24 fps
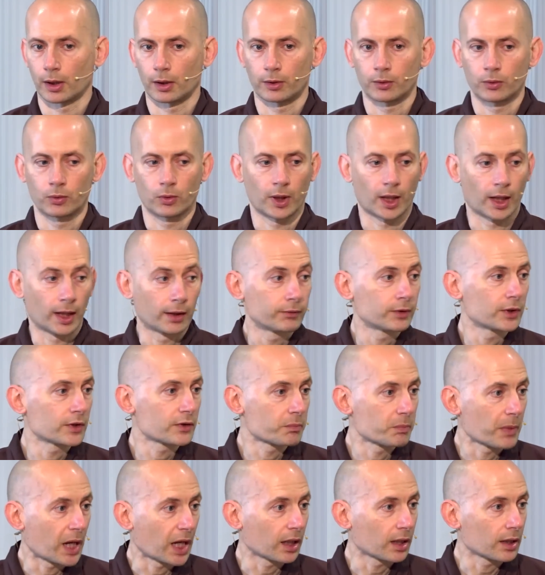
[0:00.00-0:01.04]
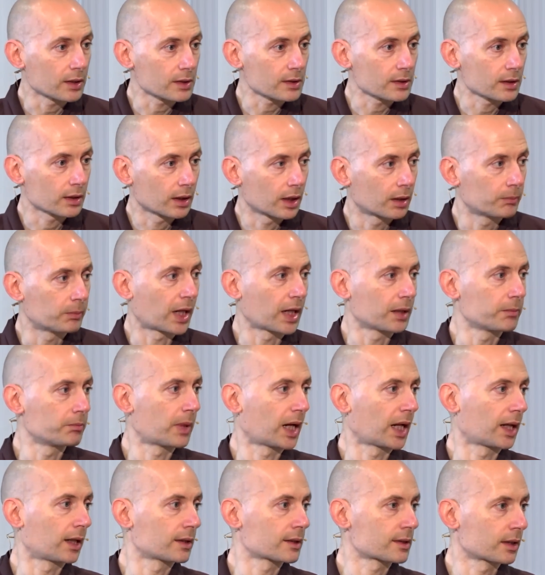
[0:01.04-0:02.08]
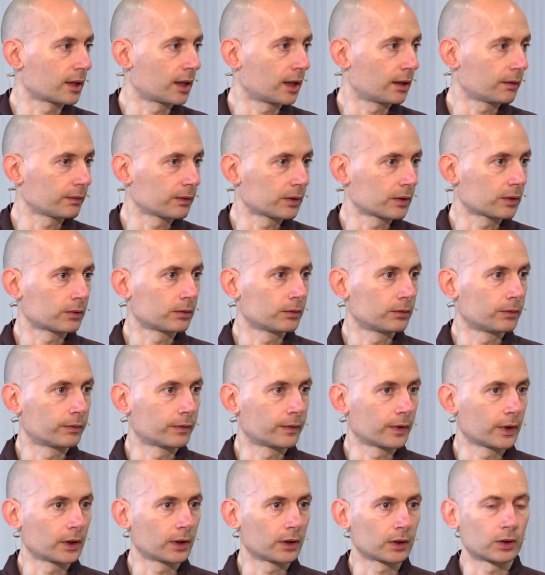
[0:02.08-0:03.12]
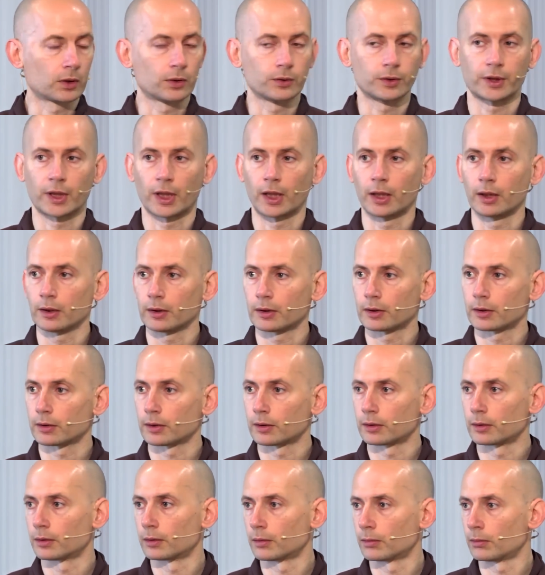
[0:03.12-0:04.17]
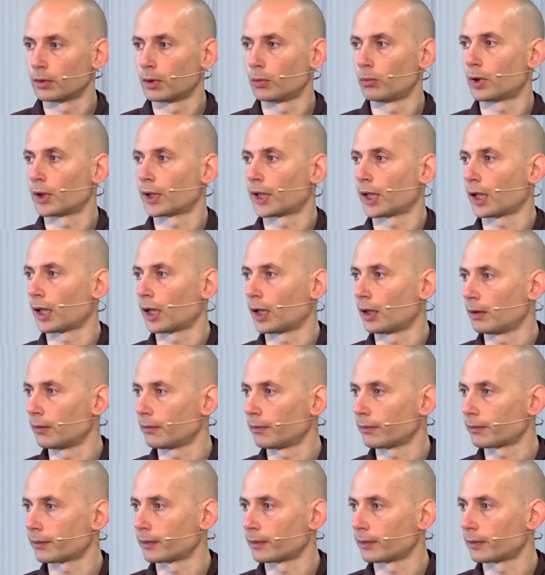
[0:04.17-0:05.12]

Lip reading: Do I have this balance? Am I balanced enough to feel content with what I have?